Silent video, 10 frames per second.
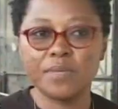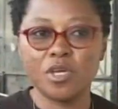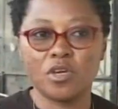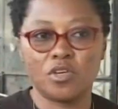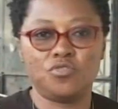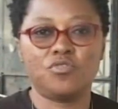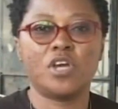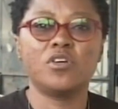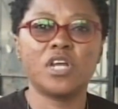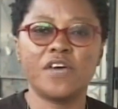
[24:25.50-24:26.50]
because you
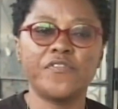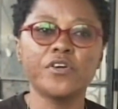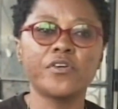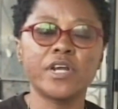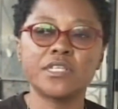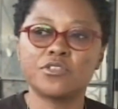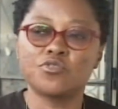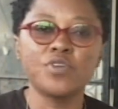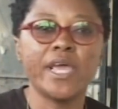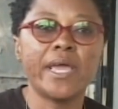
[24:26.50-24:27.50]
cannot have a race
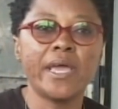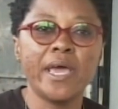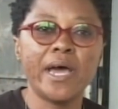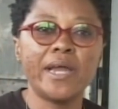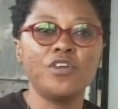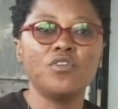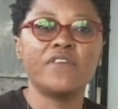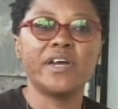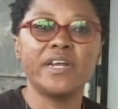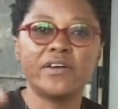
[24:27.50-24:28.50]
today and then you
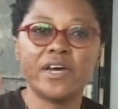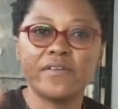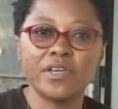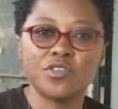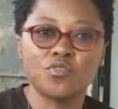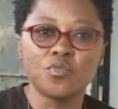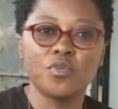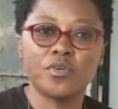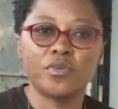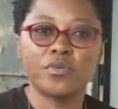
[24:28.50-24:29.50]
have another race tomorrow.